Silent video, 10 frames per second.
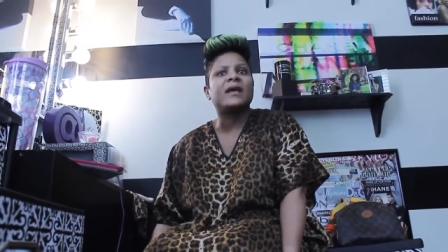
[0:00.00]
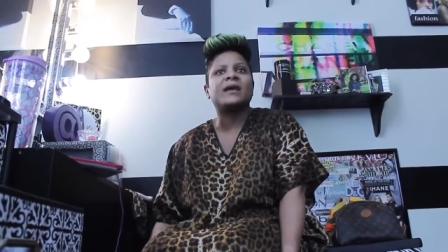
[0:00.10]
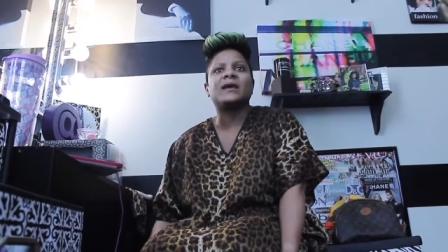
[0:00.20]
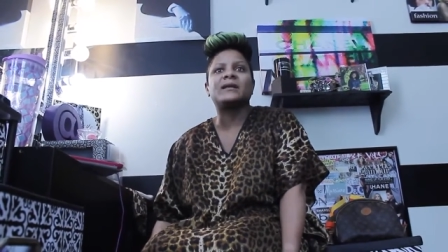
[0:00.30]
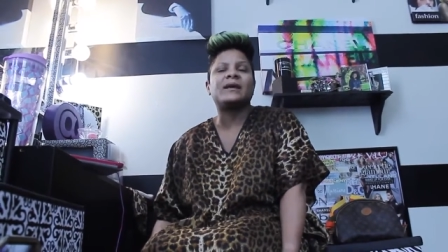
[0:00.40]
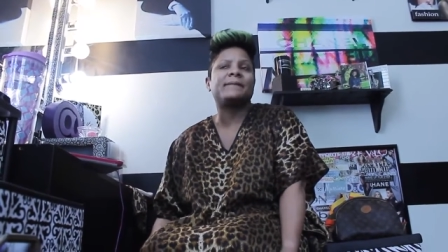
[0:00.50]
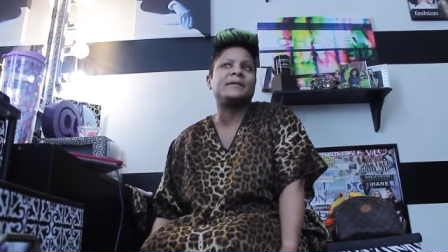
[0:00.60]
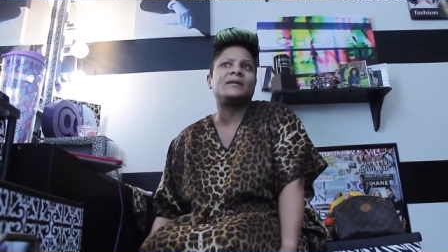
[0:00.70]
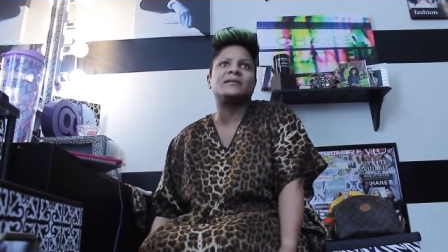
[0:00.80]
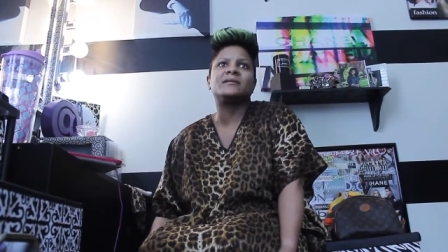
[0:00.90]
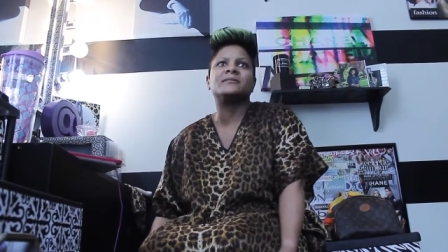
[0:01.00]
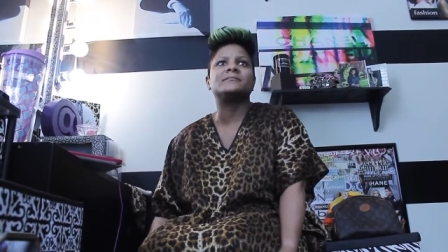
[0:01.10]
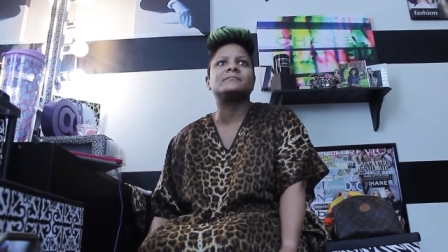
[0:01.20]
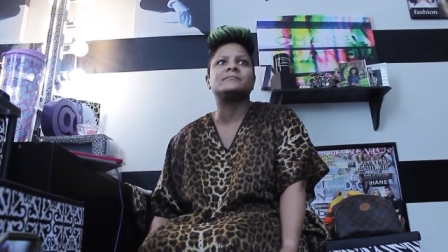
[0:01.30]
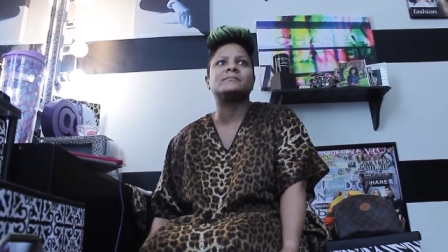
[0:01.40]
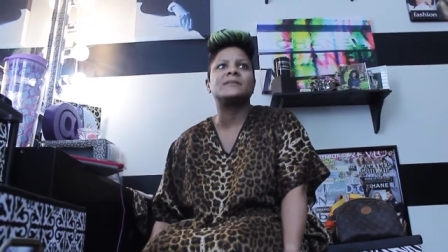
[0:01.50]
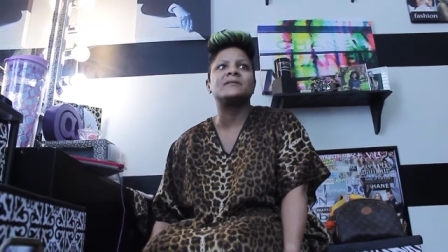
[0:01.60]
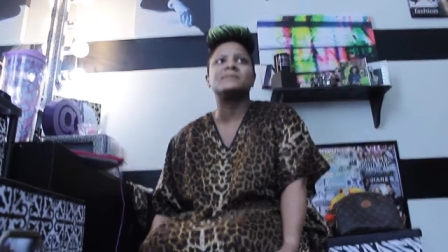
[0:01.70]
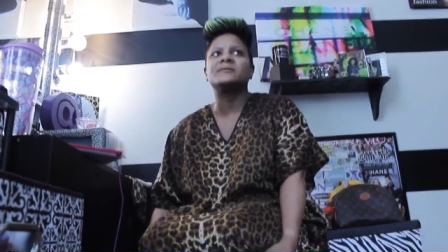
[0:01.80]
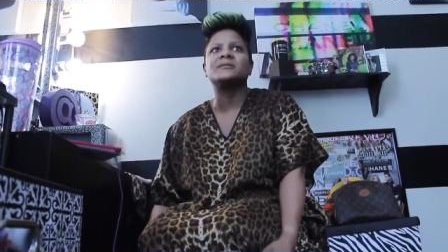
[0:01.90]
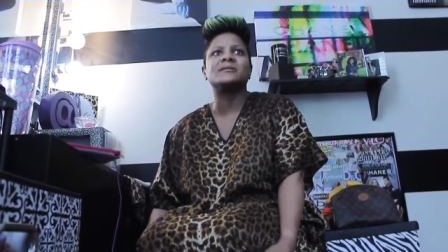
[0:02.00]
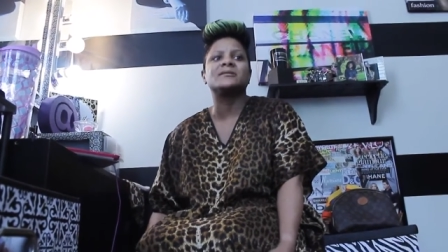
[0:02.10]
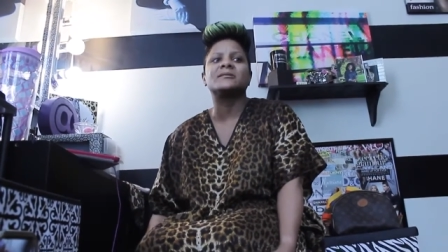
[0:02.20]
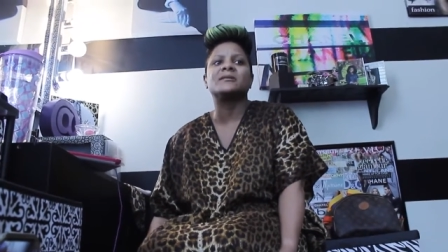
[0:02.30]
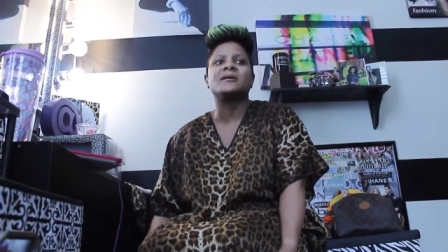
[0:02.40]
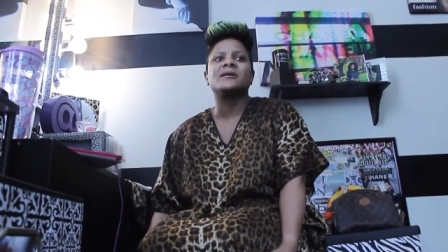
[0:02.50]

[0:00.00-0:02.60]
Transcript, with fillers: And I mean, it was just,